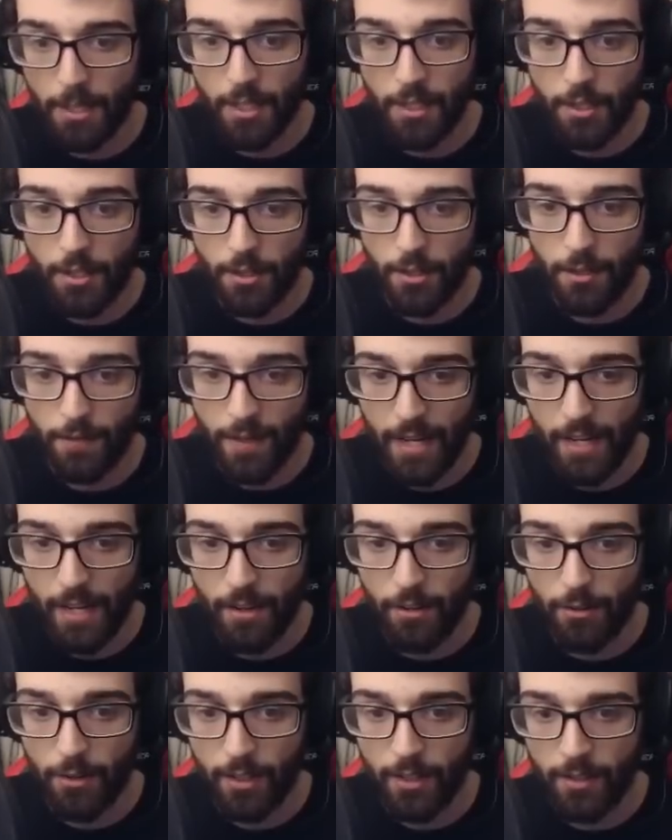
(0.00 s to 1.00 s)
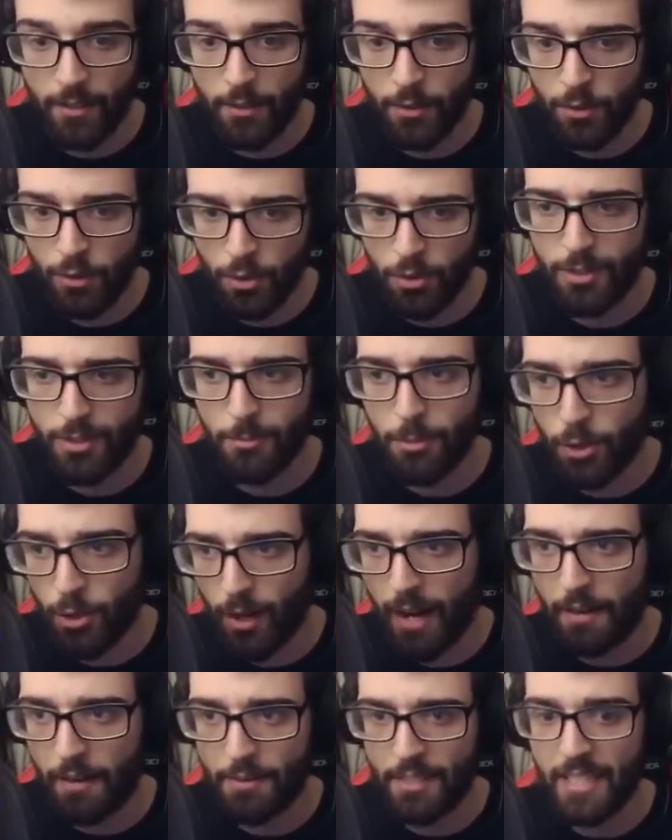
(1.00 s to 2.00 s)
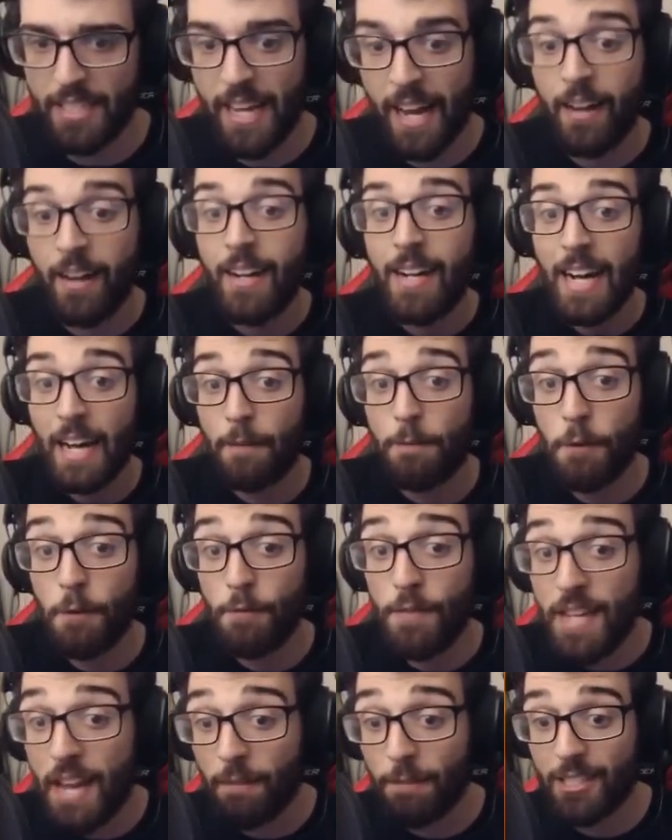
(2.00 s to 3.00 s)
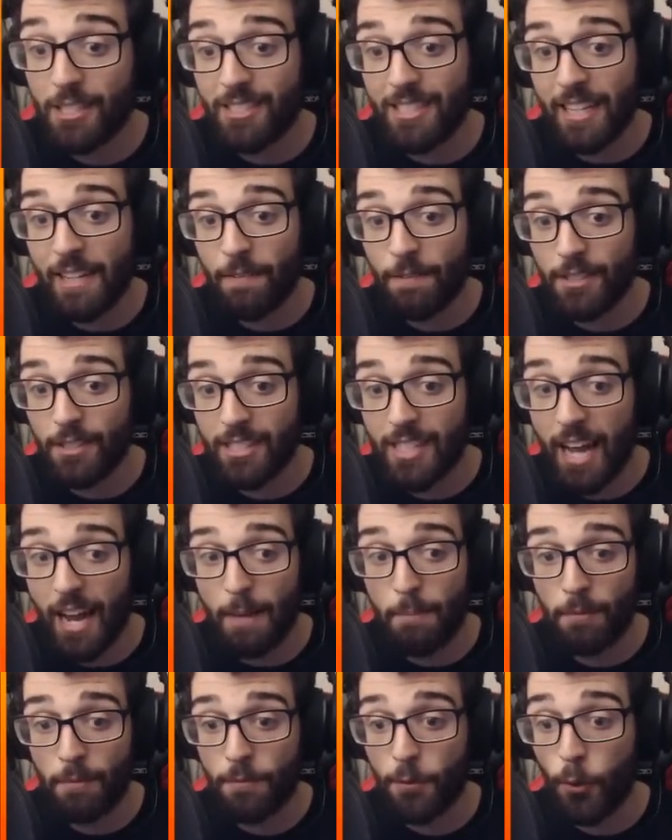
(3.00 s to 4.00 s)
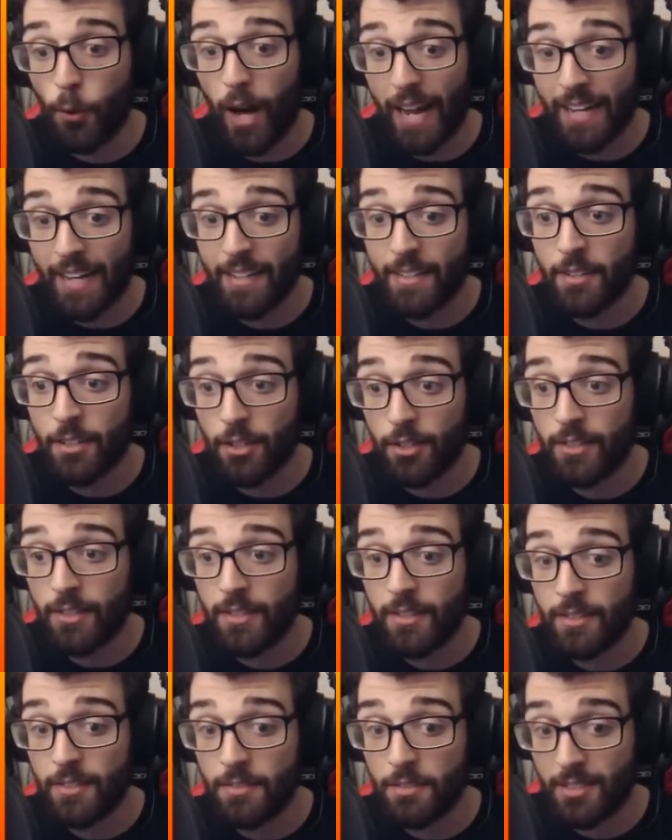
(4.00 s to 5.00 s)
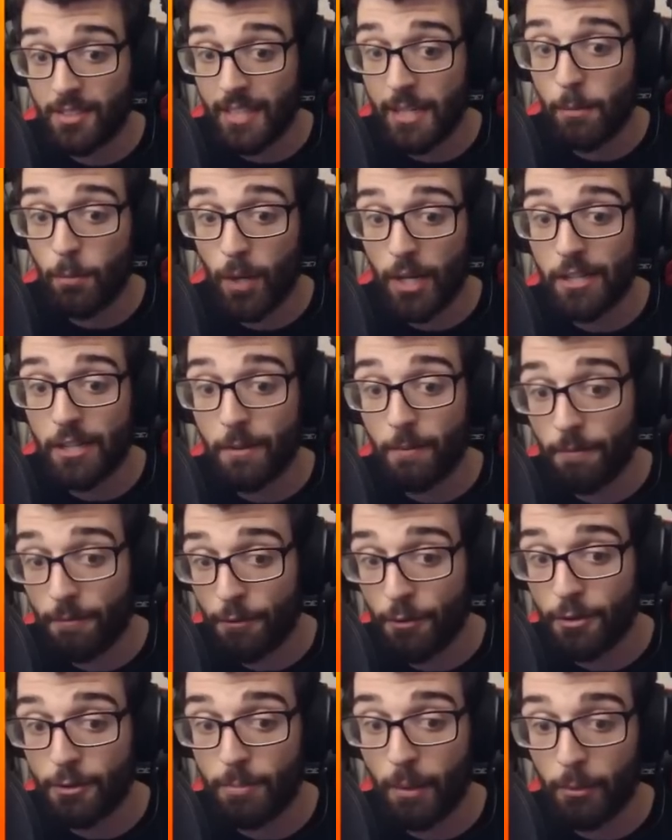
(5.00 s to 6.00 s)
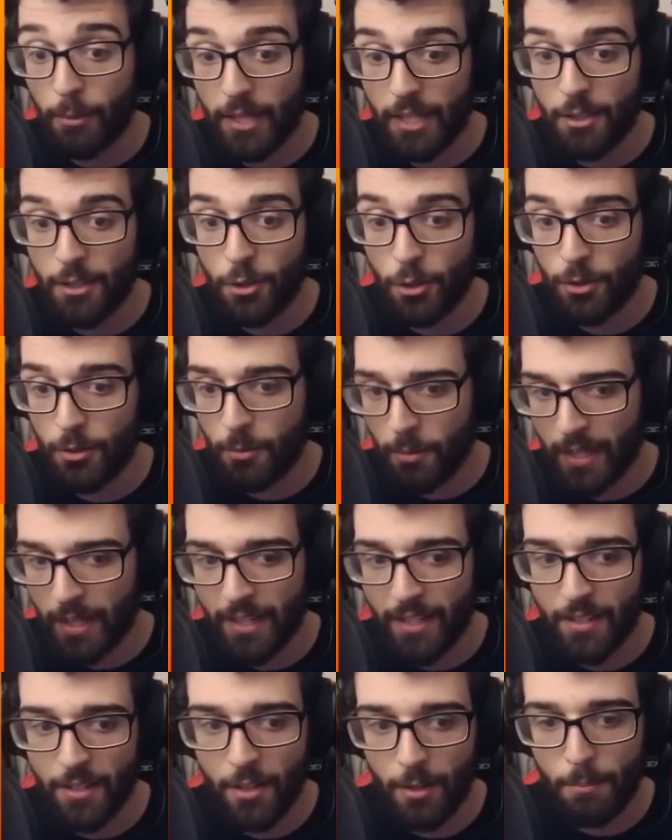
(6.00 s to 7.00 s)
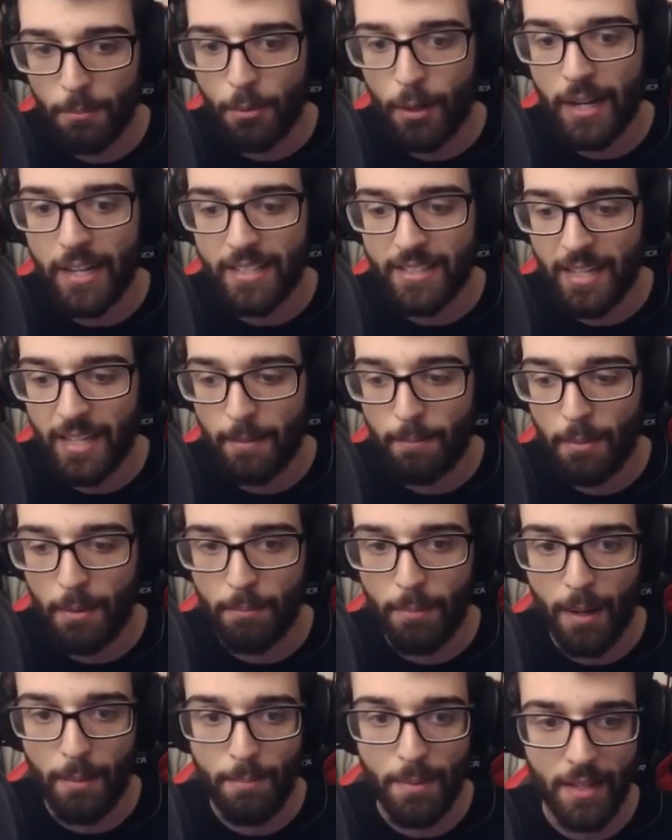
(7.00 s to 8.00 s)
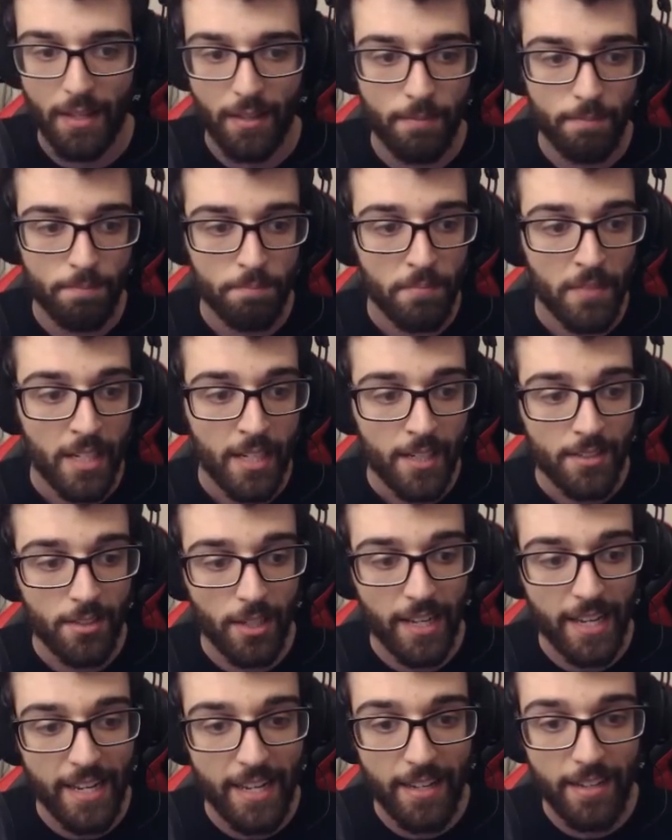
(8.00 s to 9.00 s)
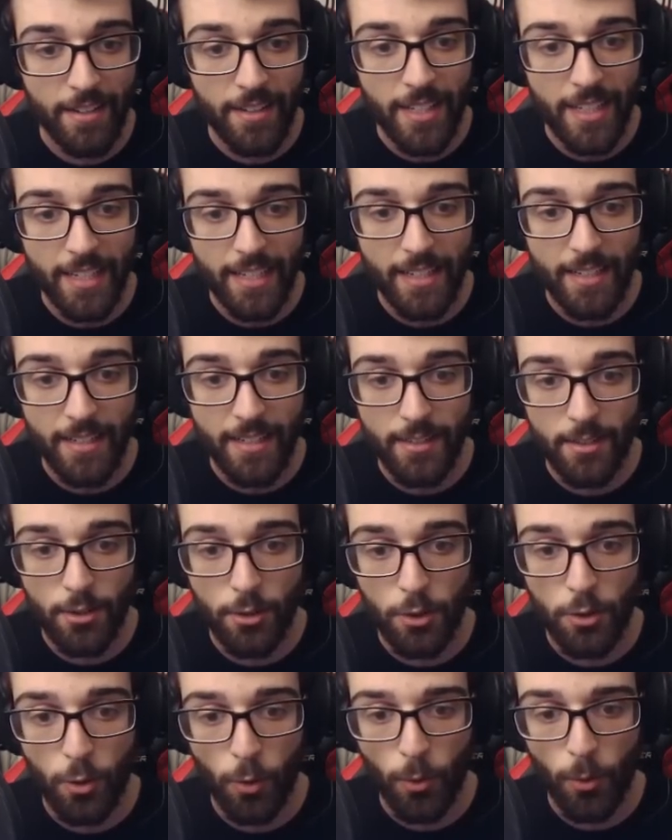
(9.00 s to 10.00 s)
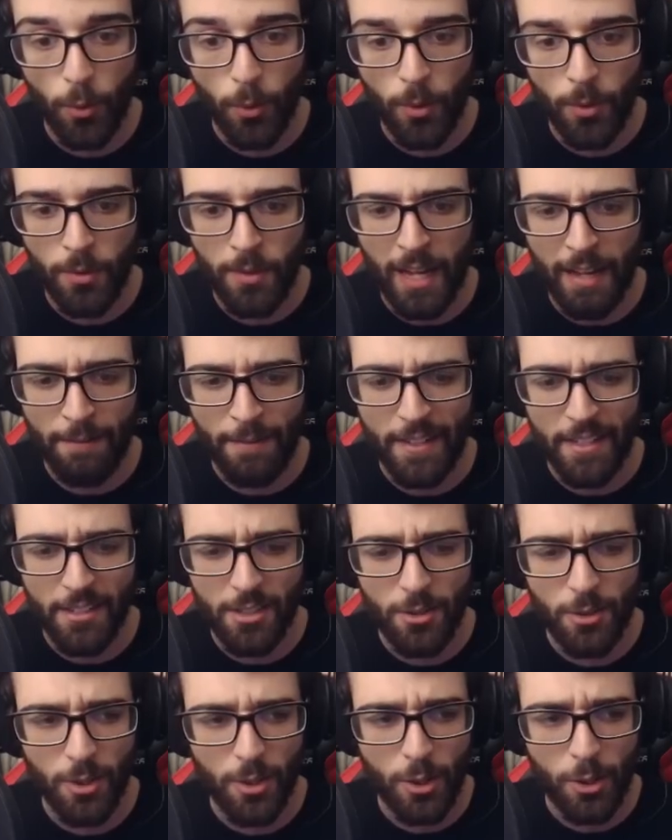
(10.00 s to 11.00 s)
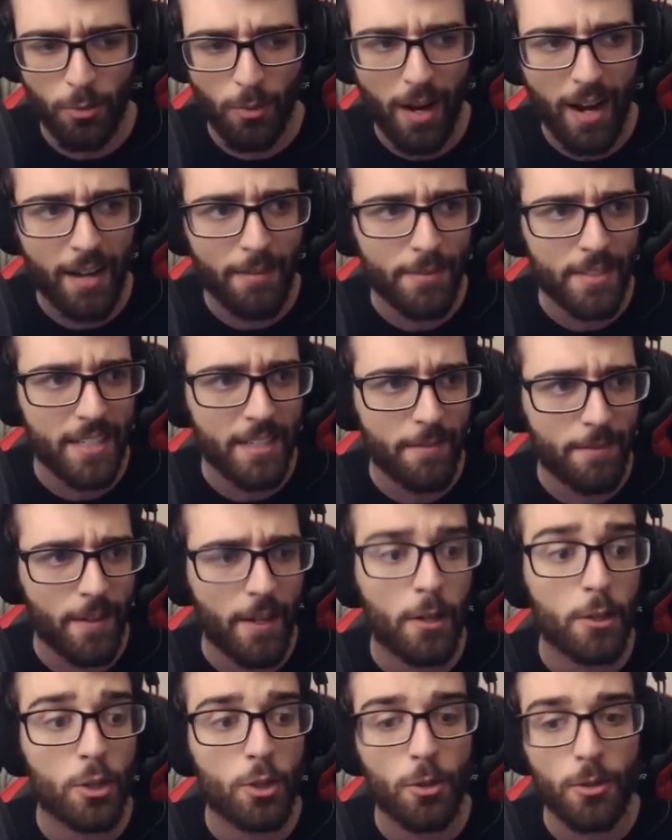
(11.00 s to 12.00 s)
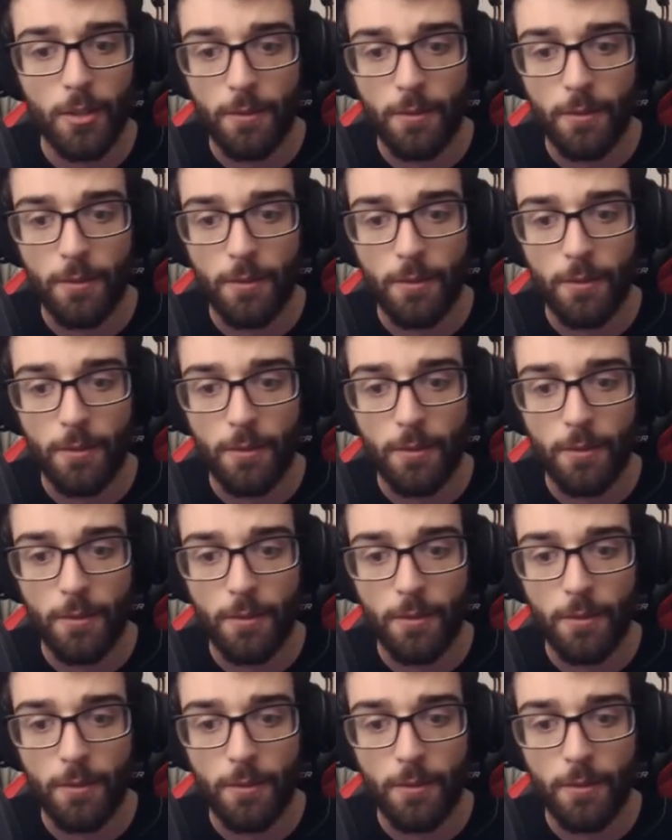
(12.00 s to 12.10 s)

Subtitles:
go over here and do some crafting. Now, if you've never seen this game before, I can go and see why you're confused, but we're gonna go and break it down bit by bit. So here is your, I think it's called a crafting, it's called the